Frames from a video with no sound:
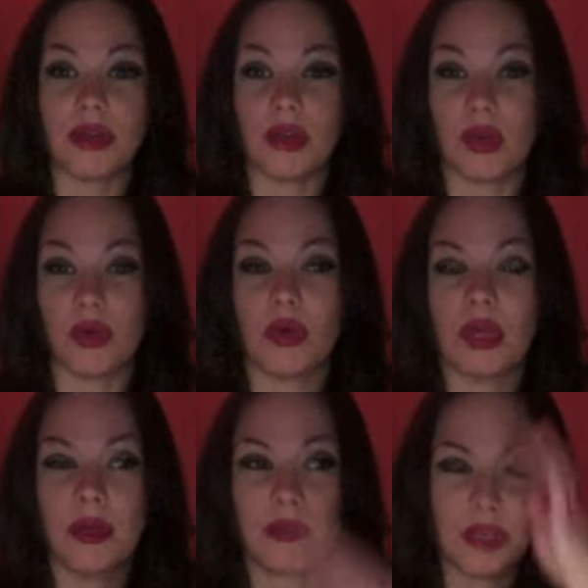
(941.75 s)
you know,
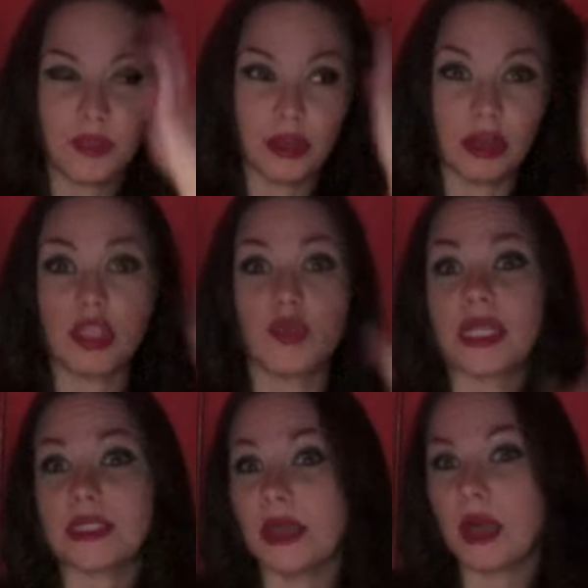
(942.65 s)
people are
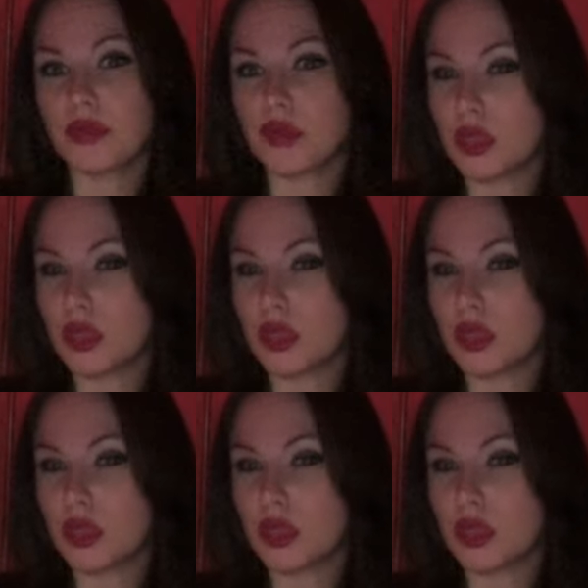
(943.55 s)
dressed up.